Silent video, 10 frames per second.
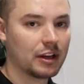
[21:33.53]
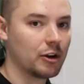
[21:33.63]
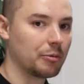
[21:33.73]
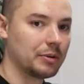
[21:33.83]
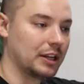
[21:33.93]
and
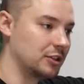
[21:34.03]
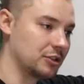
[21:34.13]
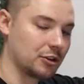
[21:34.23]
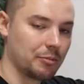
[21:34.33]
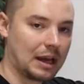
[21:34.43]
open it, you
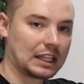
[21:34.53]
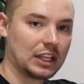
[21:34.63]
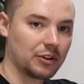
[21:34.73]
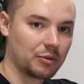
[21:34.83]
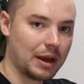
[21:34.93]
just go back
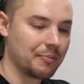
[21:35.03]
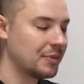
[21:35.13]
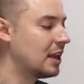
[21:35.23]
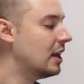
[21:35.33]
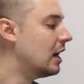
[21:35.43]
the other way.
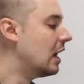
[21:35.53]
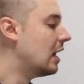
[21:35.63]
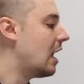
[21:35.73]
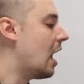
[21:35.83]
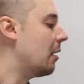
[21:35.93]

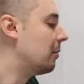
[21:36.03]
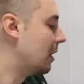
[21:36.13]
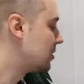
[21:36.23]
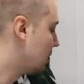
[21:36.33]
But let's